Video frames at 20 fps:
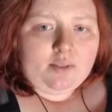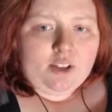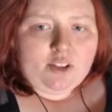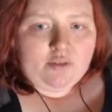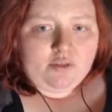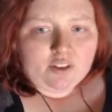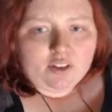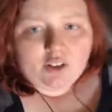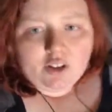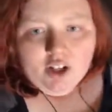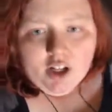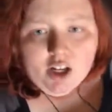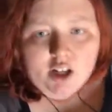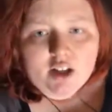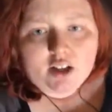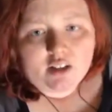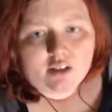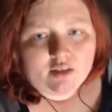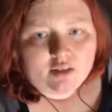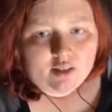you feel
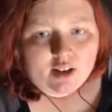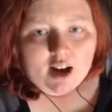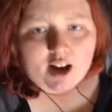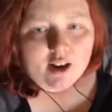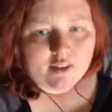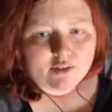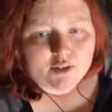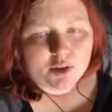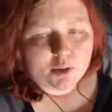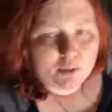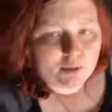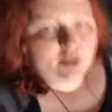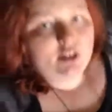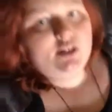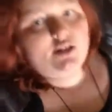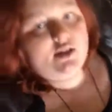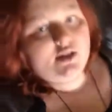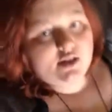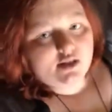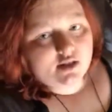good
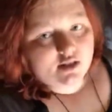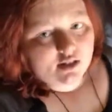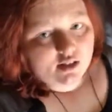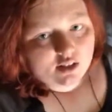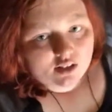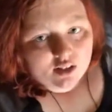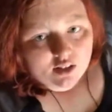afterwards.